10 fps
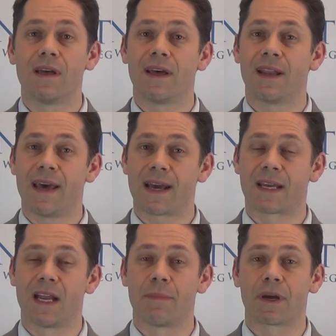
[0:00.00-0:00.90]
and
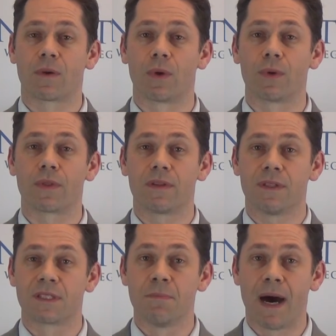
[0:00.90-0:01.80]
economic growth
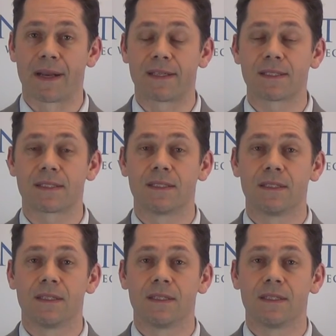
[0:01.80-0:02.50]
is modest,